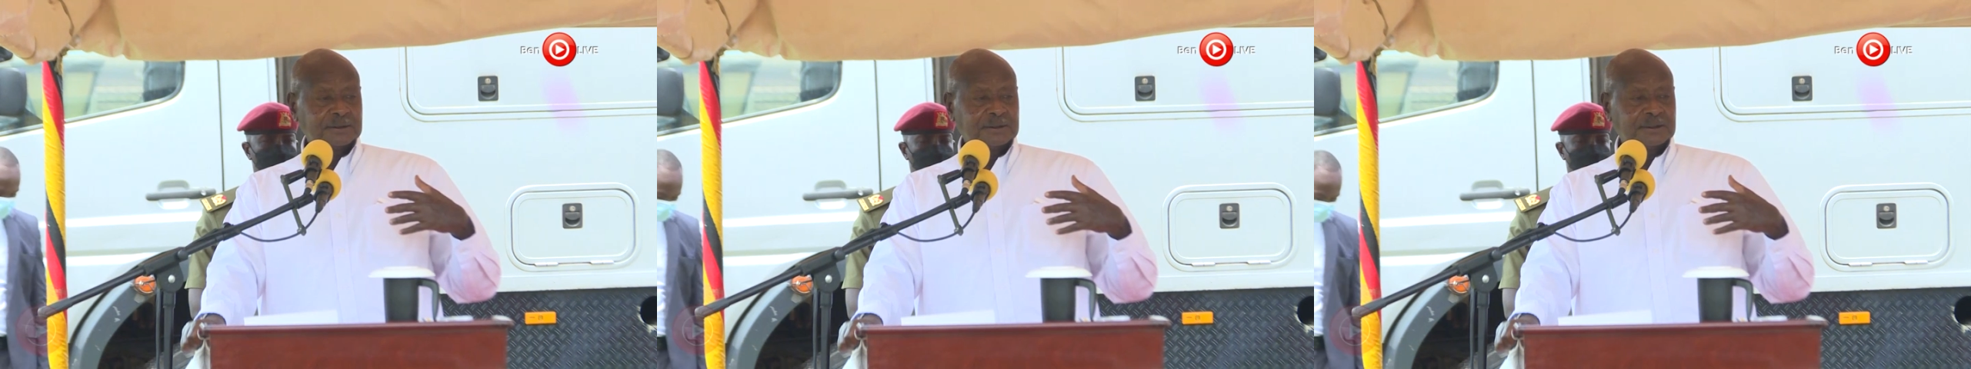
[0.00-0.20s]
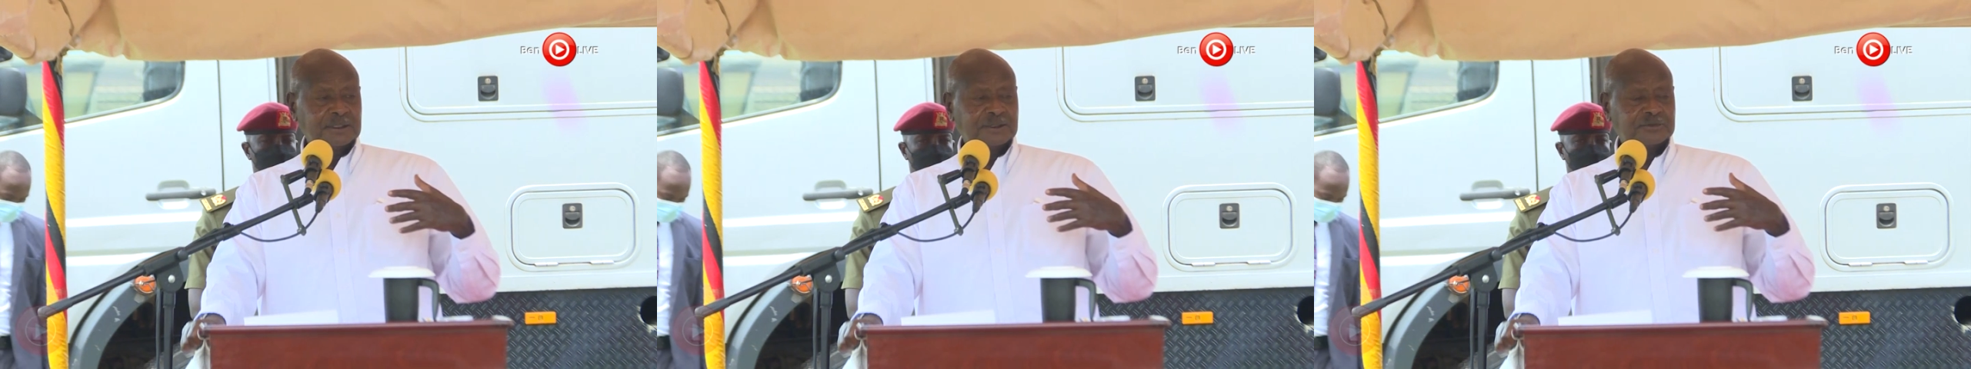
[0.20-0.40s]

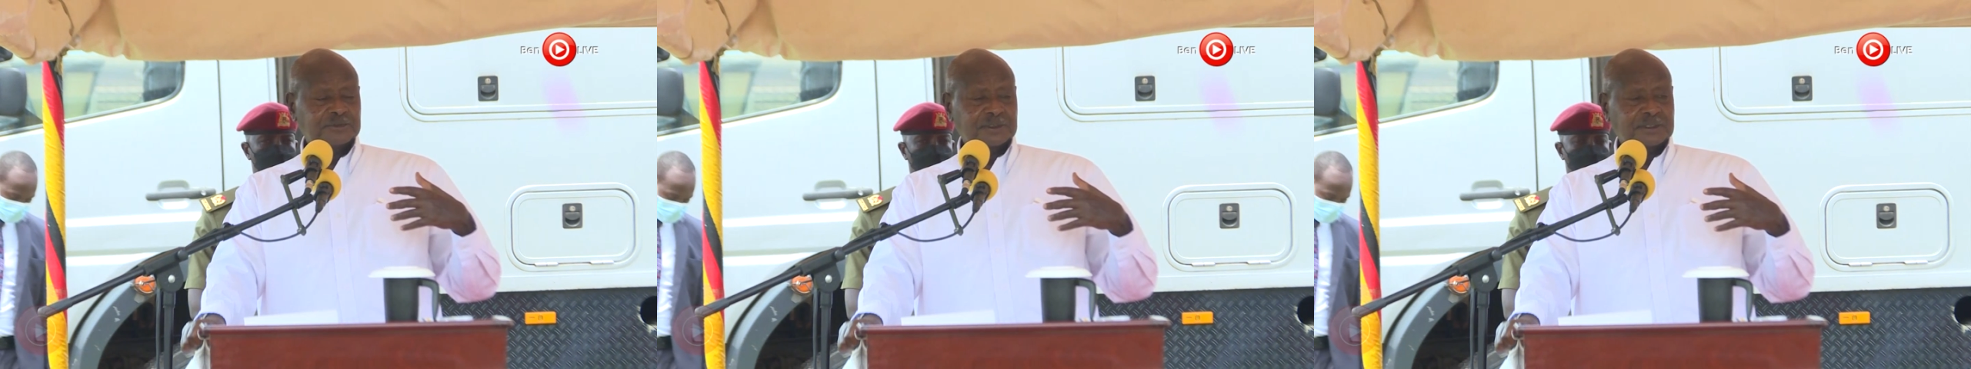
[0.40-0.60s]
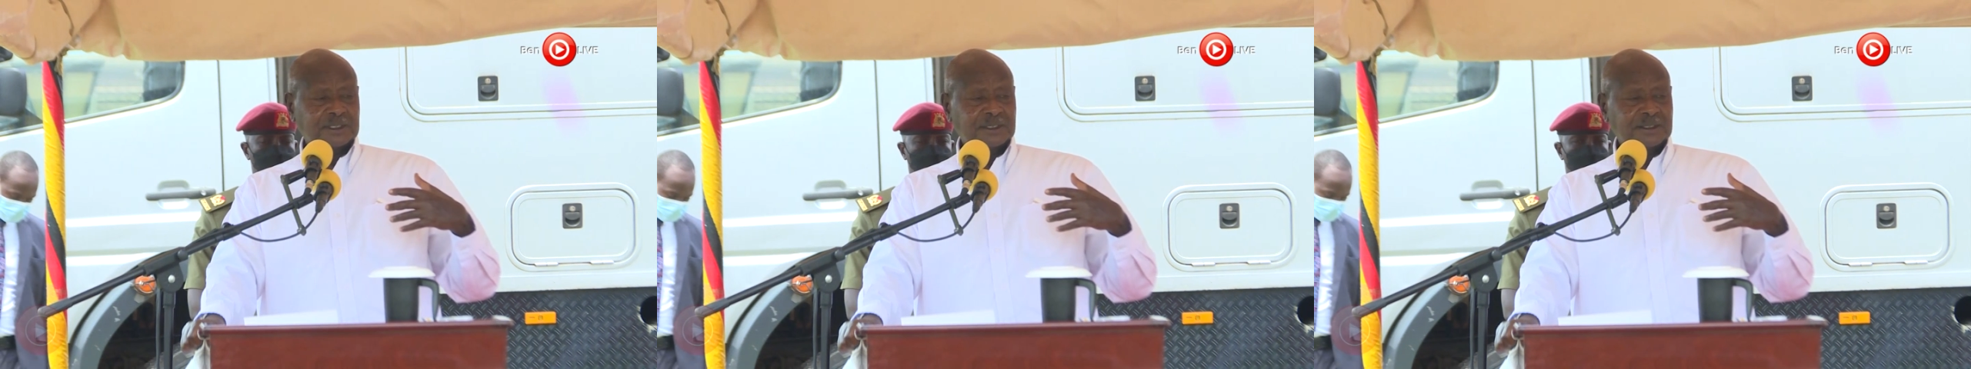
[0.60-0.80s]
in
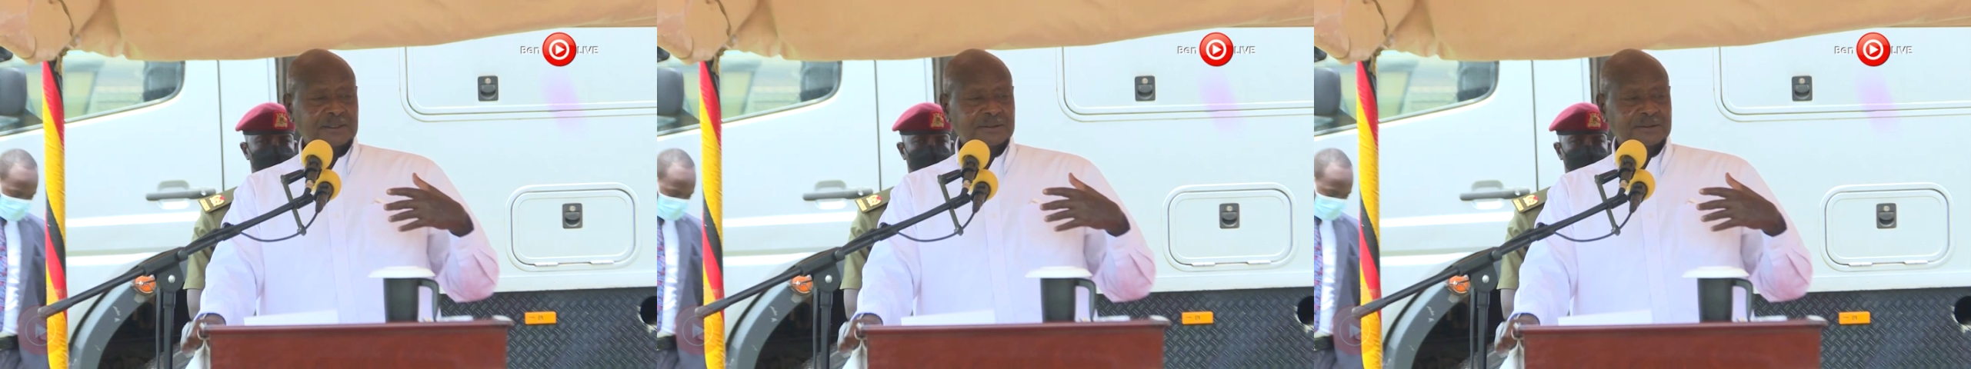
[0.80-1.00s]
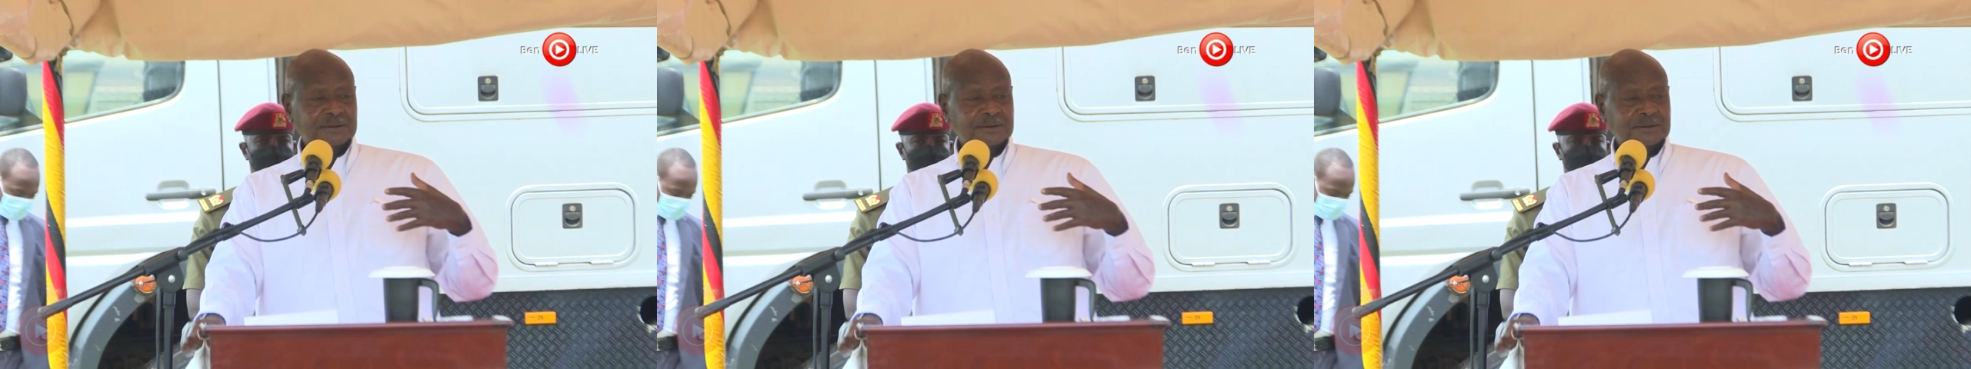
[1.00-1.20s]
Africa,
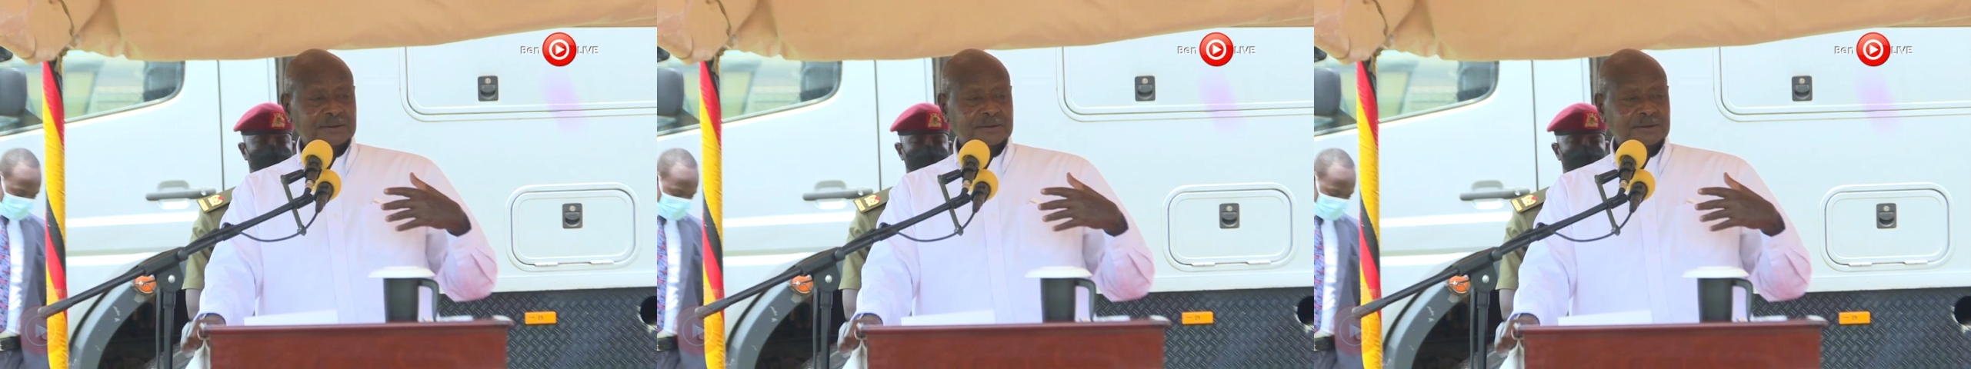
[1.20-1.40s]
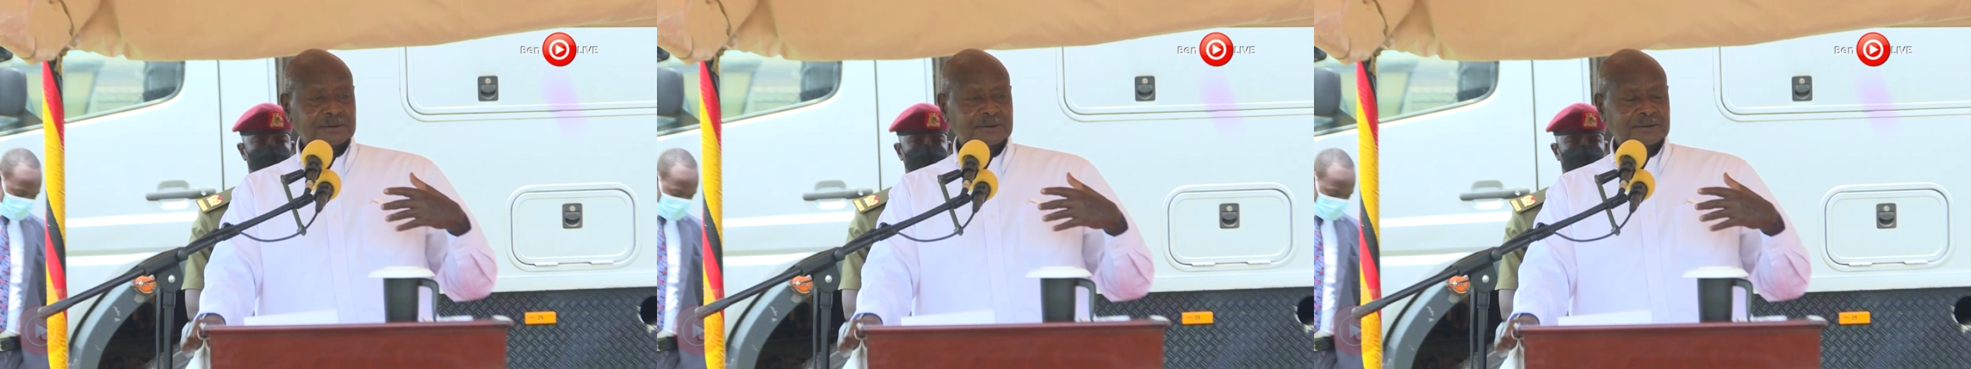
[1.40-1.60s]

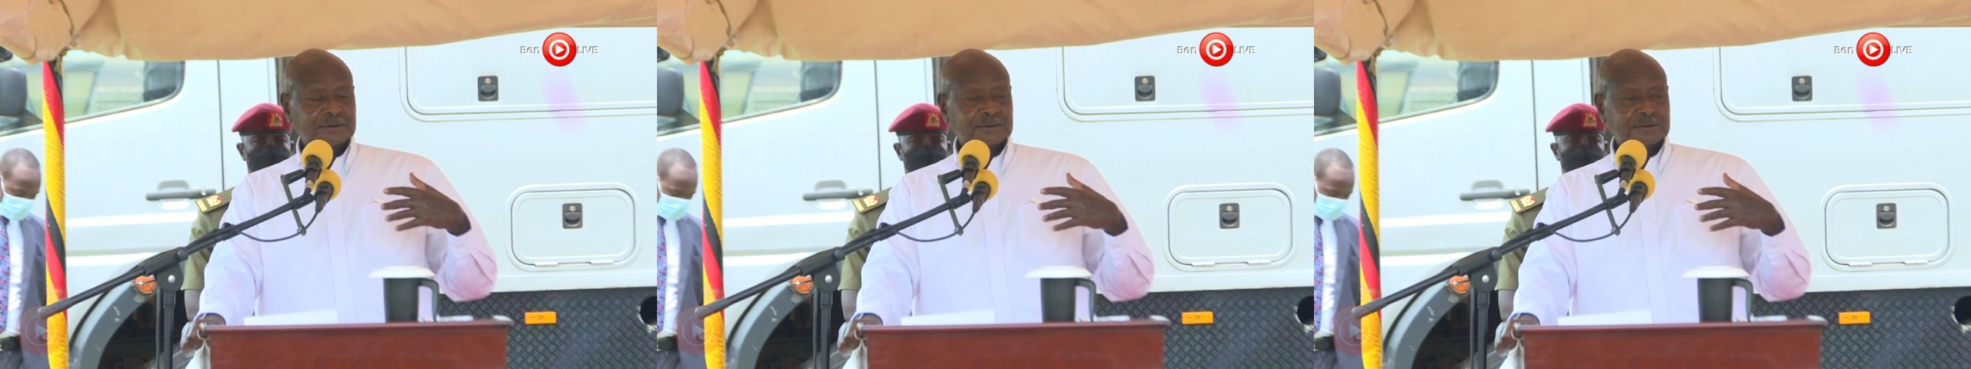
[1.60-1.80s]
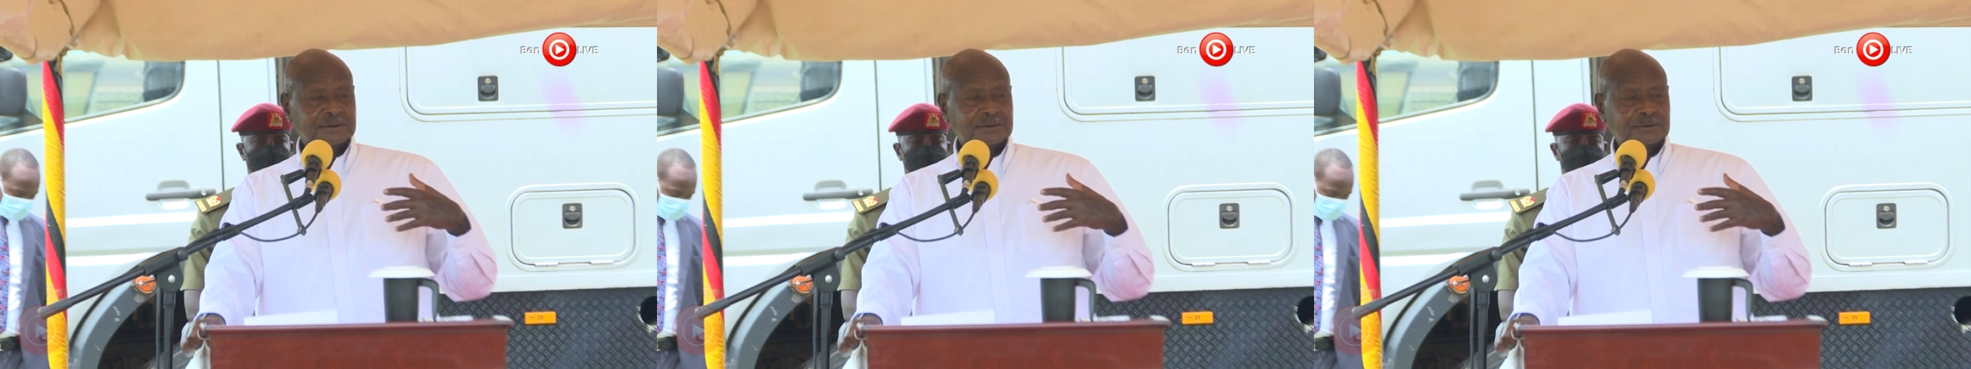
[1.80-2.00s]

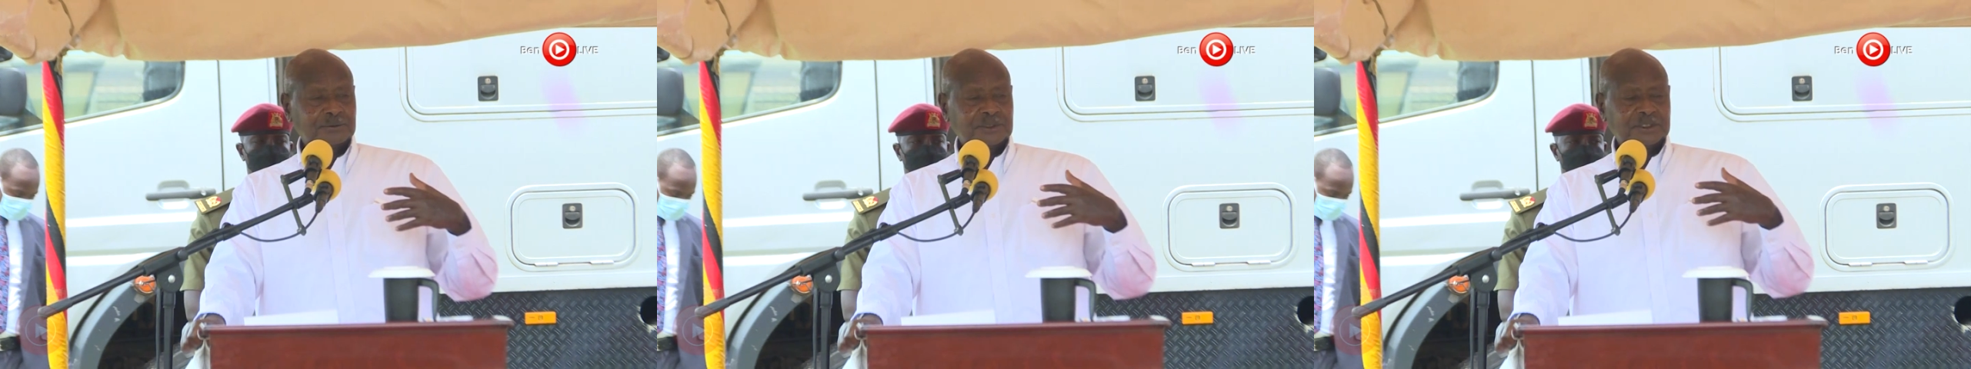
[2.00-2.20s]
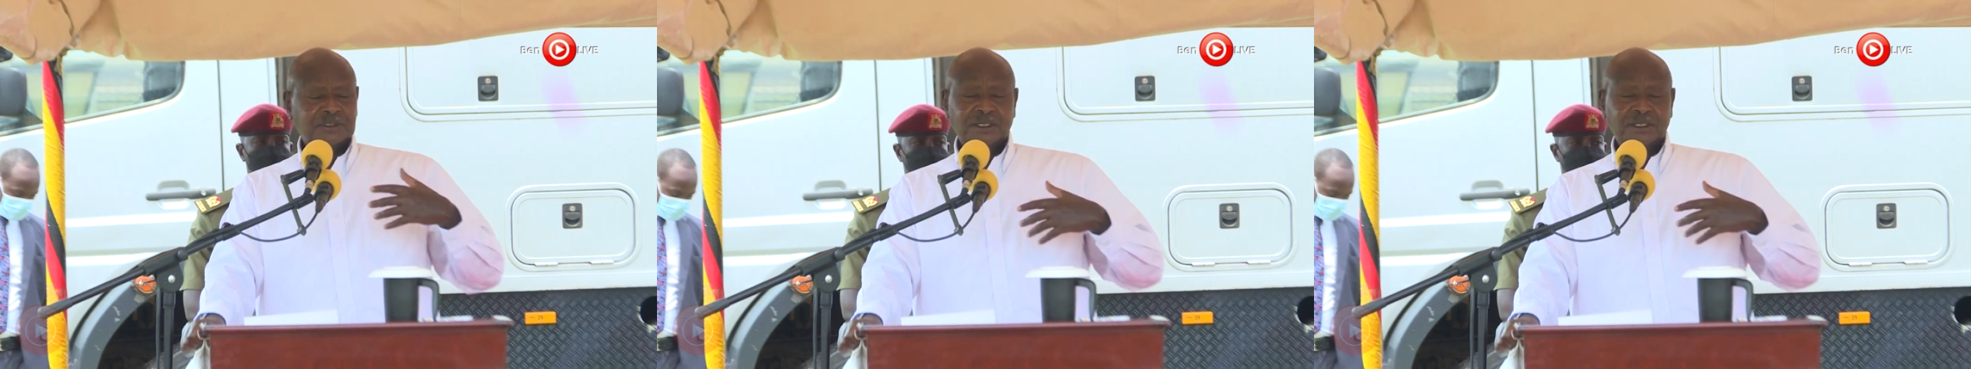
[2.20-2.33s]
we,